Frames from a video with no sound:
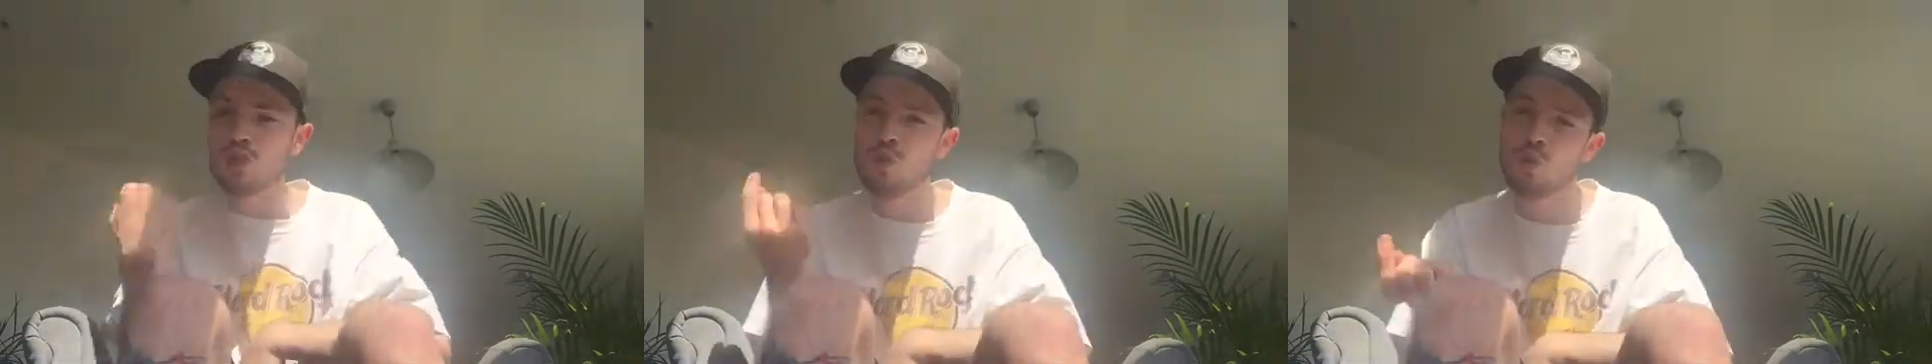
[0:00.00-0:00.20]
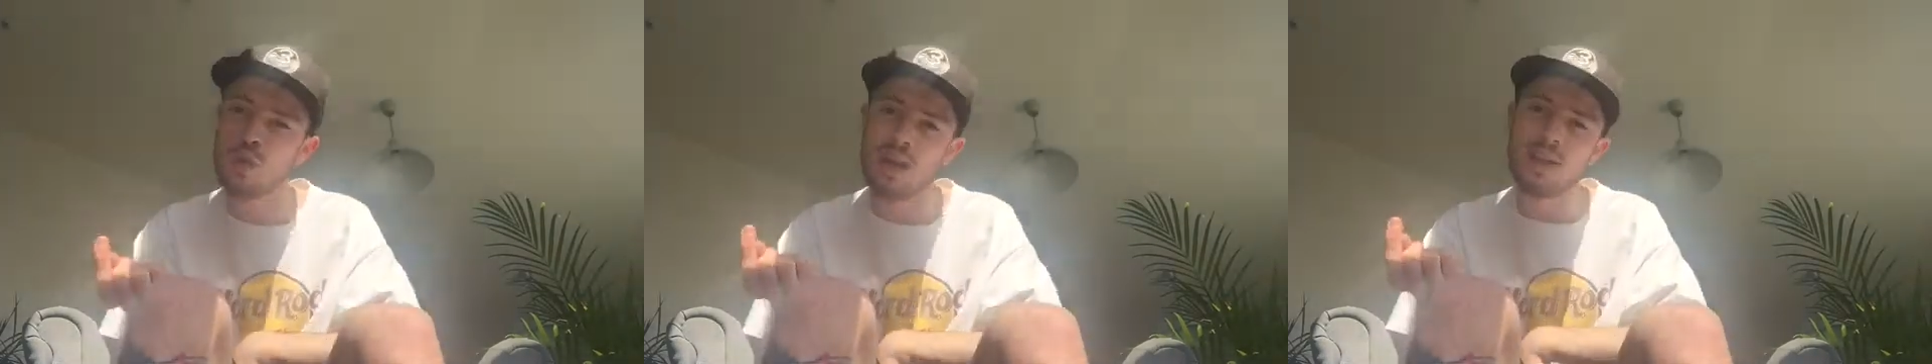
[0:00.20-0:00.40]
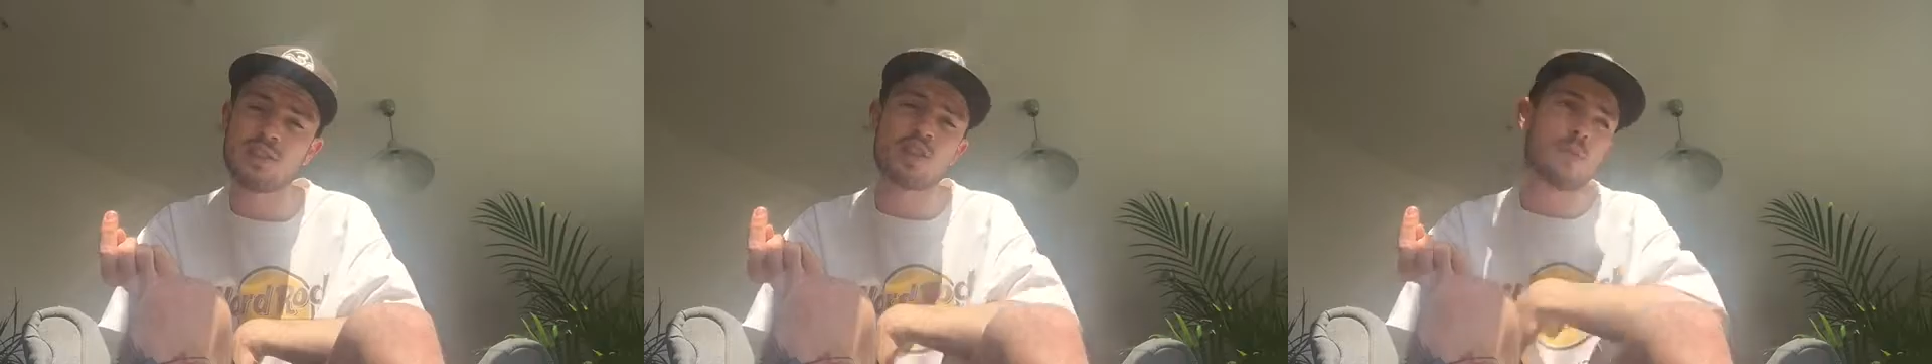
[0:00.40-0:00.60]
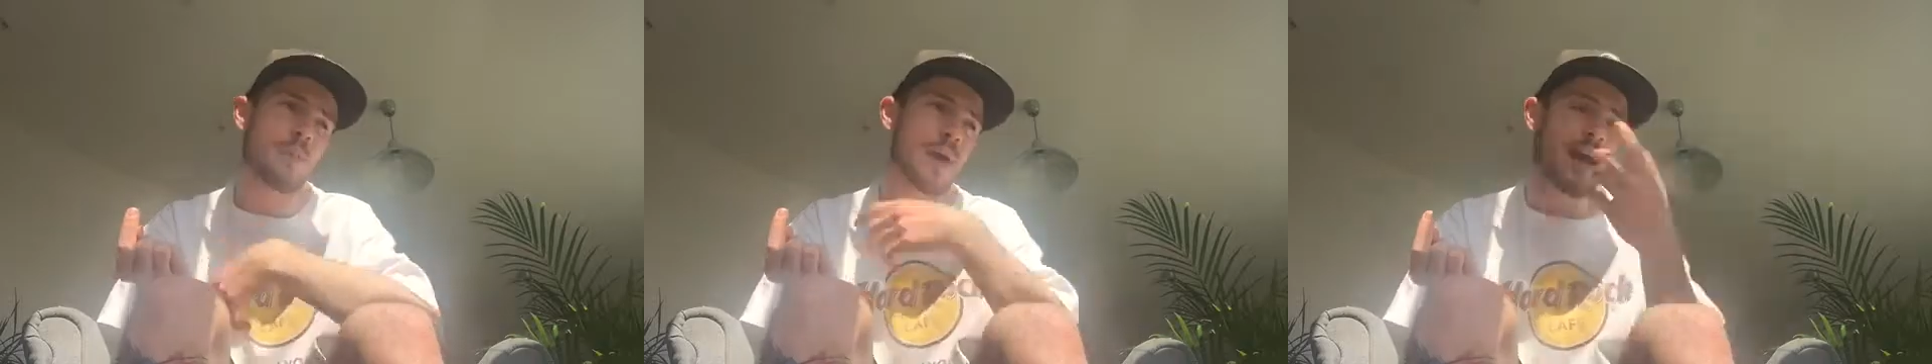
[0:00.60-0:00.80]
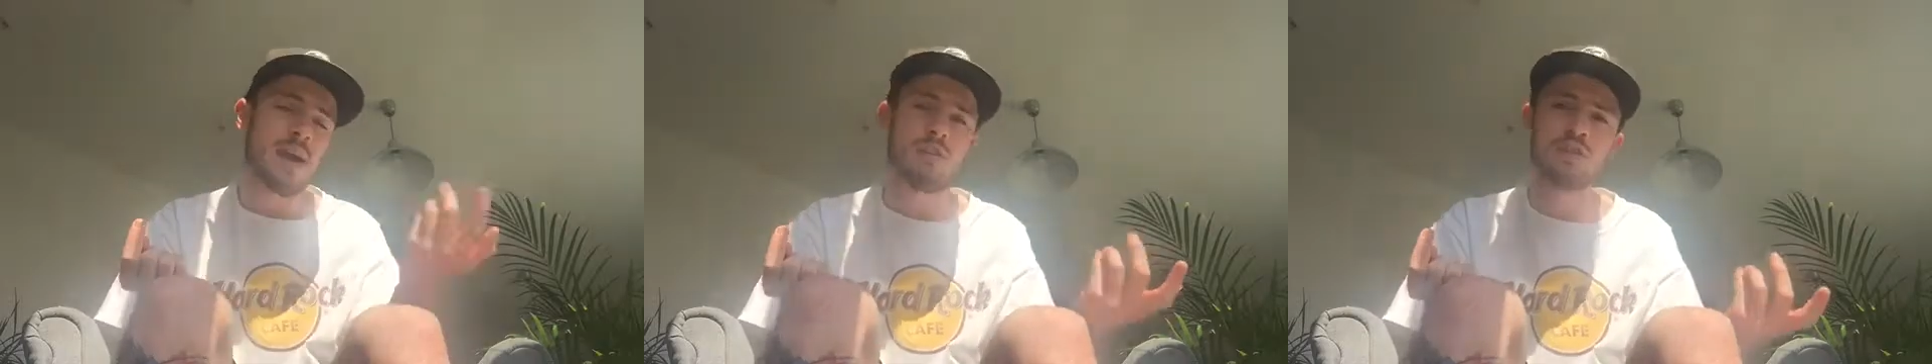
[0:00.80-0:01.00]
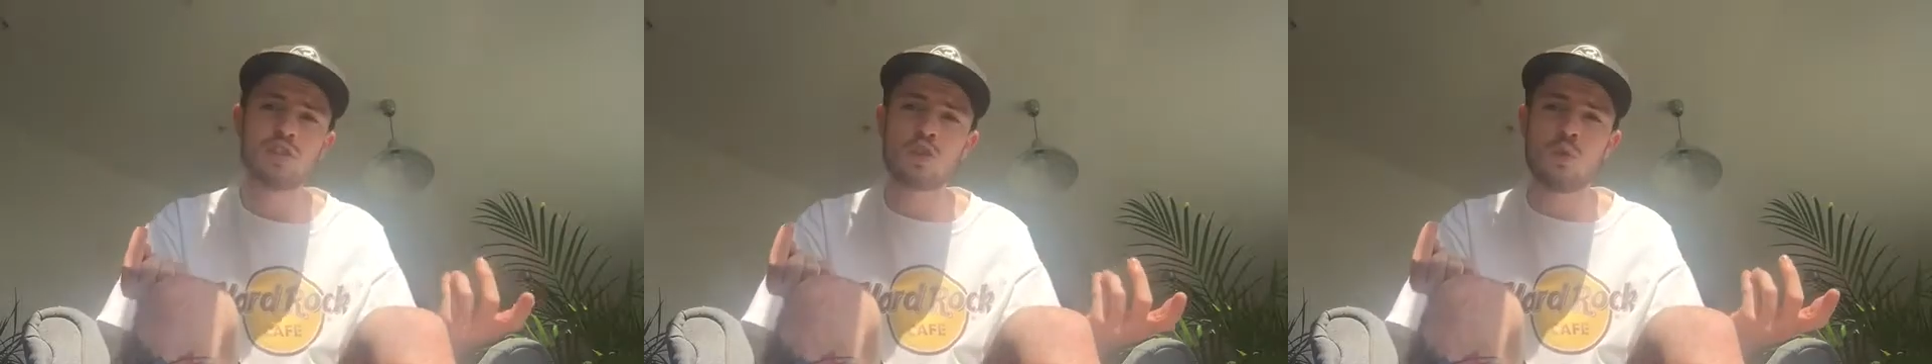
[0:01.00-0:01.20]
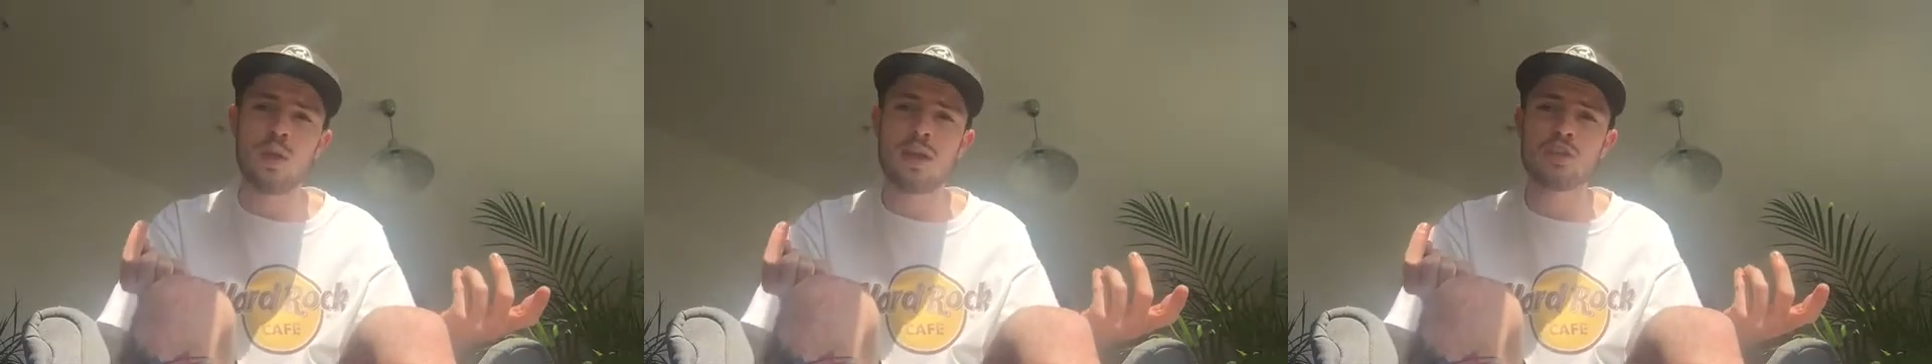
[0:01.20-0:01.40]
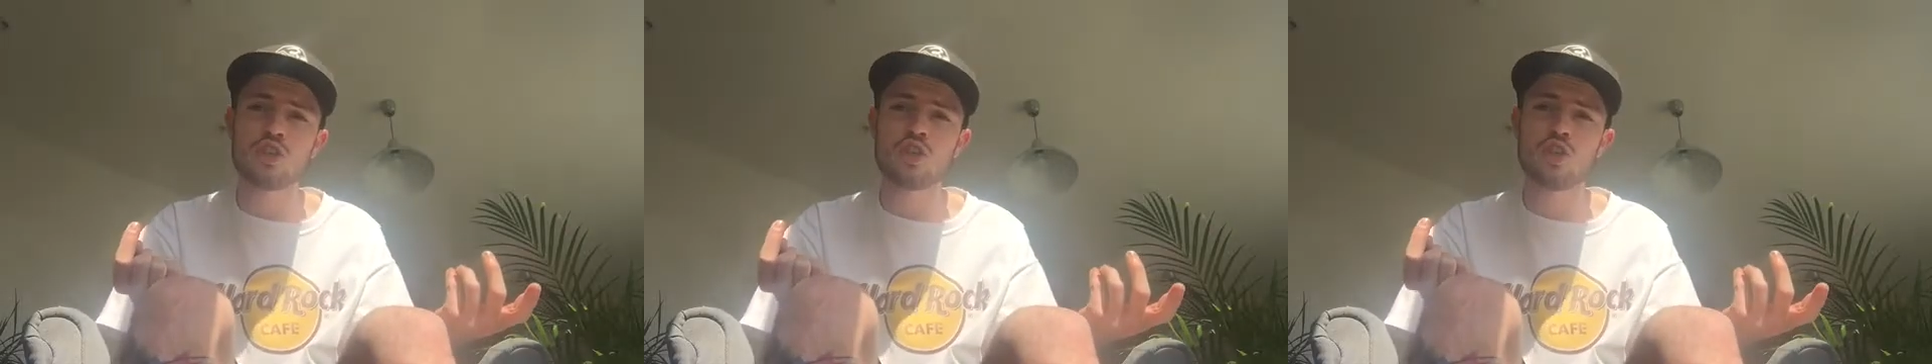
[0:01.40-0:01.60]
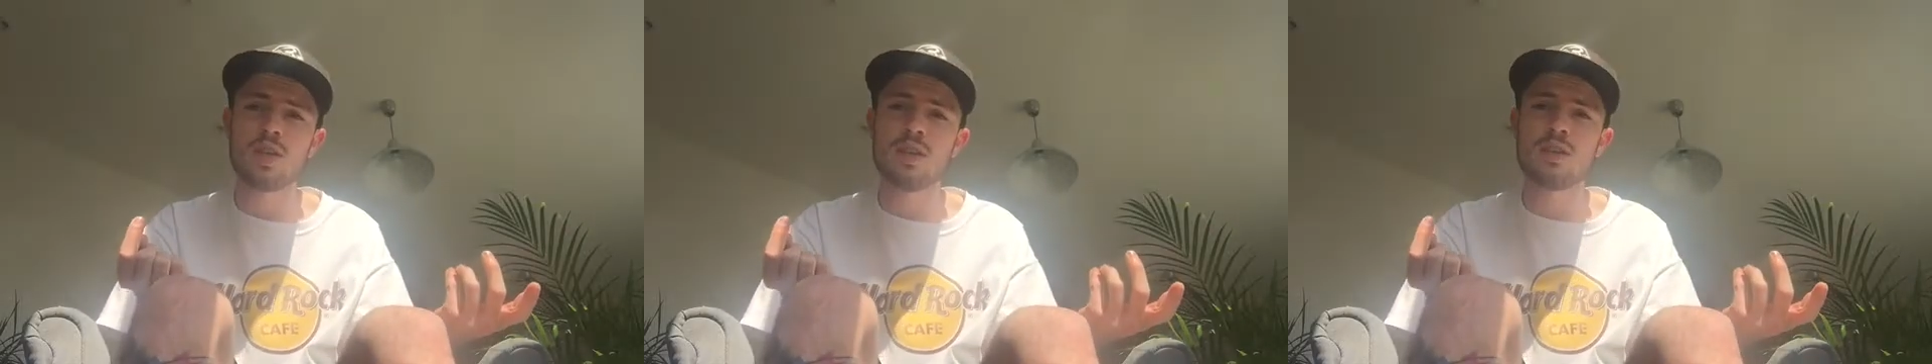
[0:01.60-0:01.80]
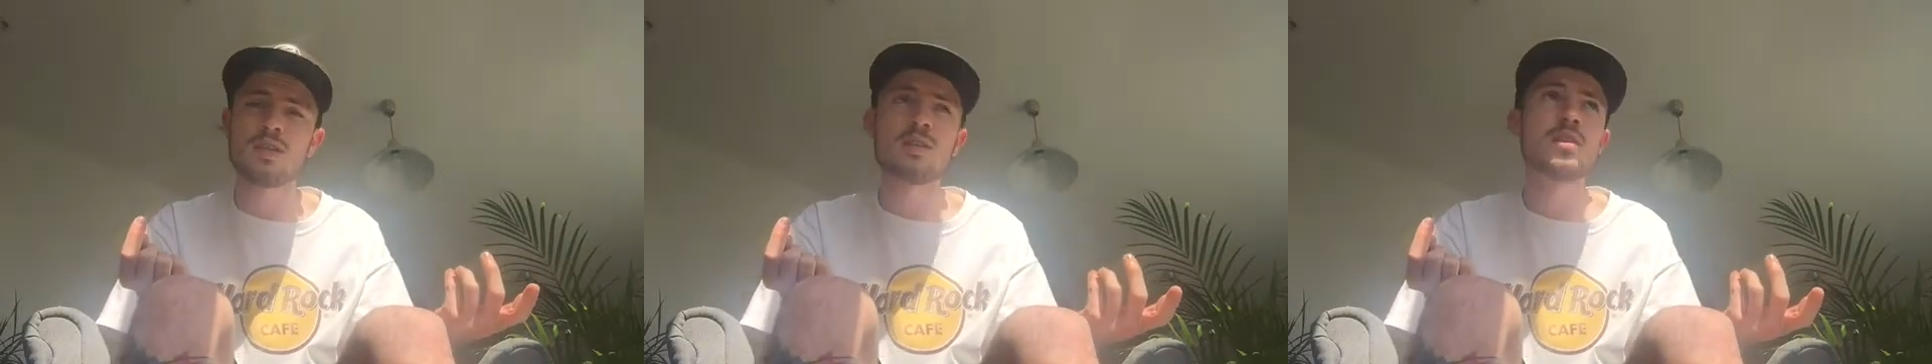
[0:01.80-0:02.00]
you could ask your parents
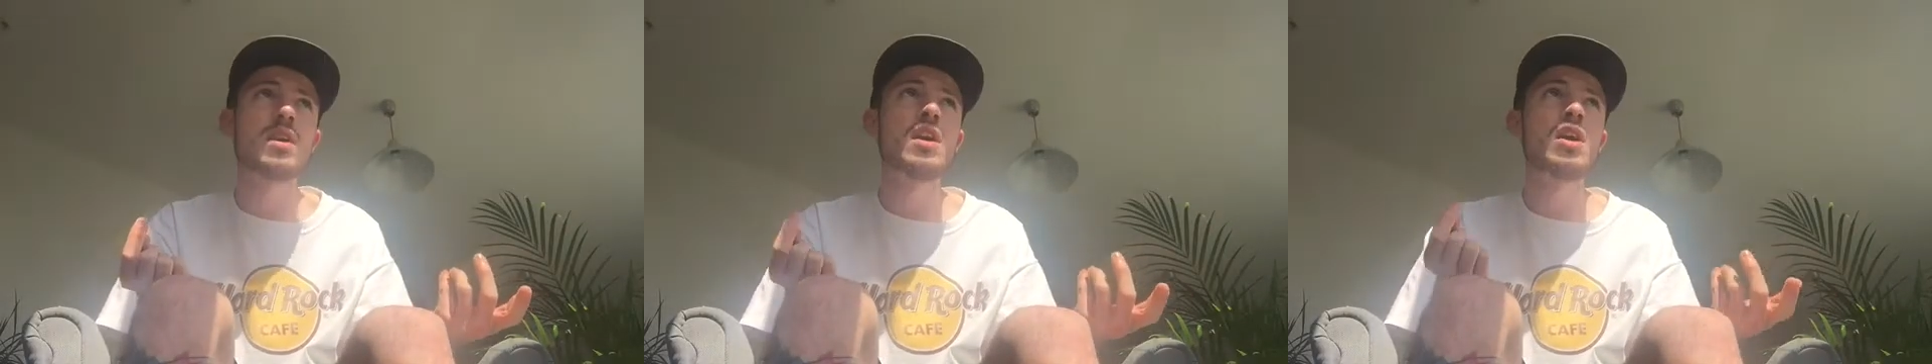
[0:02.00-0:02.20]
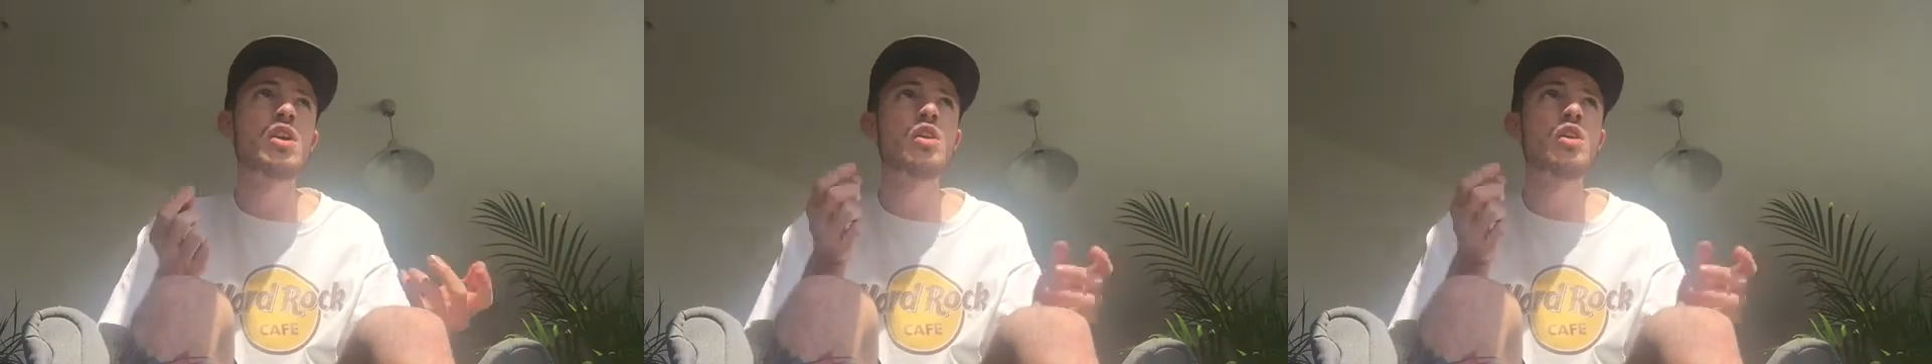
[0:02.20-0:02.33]
questions,